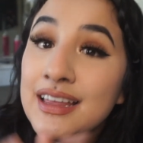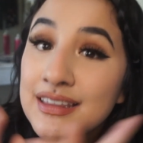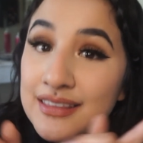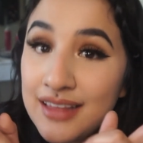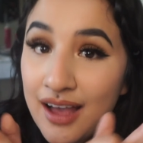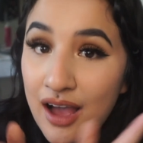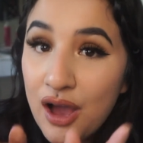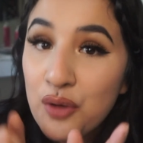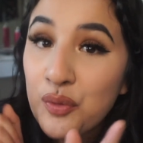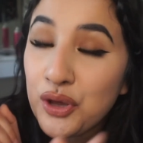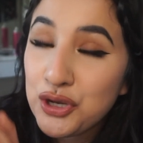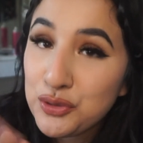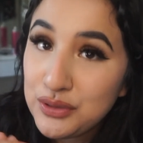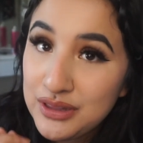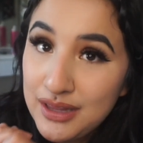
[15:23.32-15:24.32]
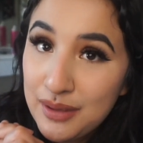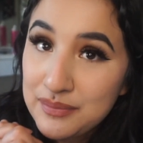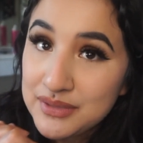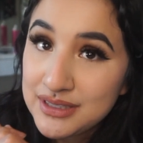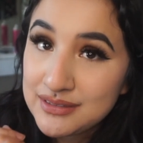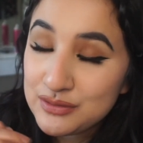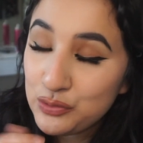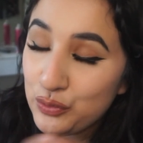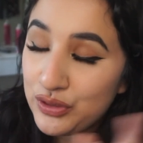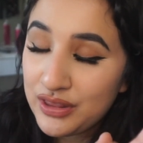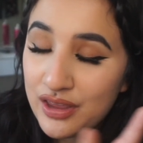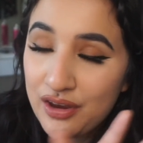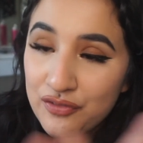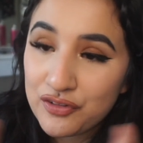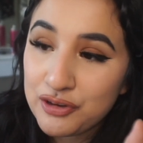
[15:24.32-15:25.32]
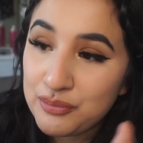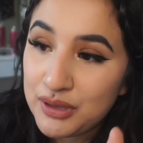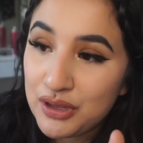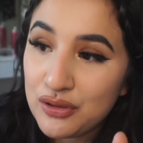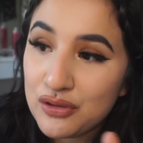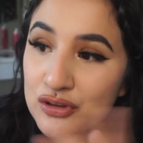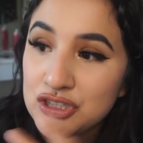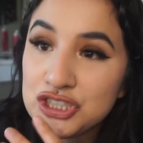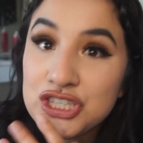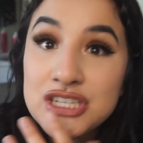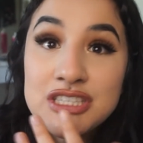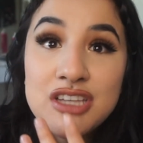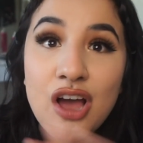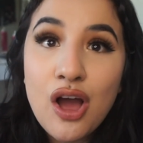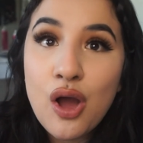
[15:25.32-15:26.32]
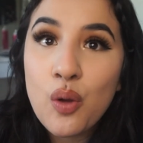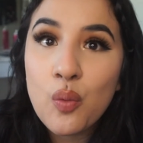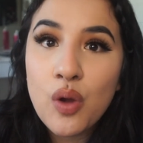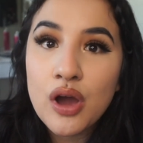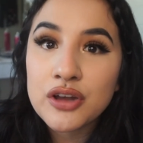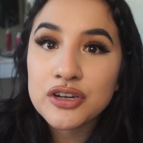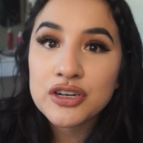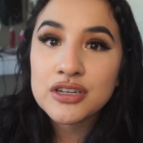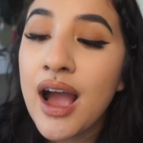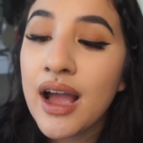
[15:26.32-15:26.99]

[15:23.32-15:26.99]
the hot water with lemon with every meal or just hot water.